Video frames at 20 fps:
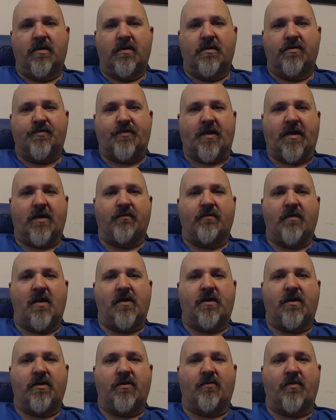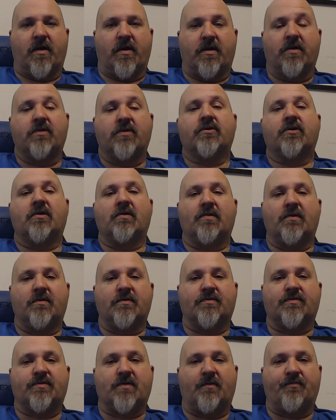stick around anyway. Could
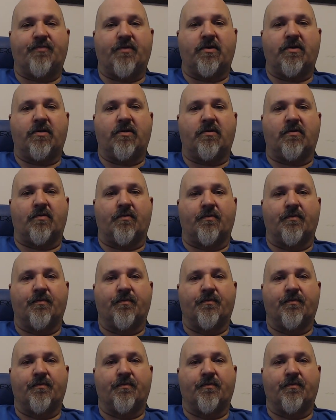learn something new.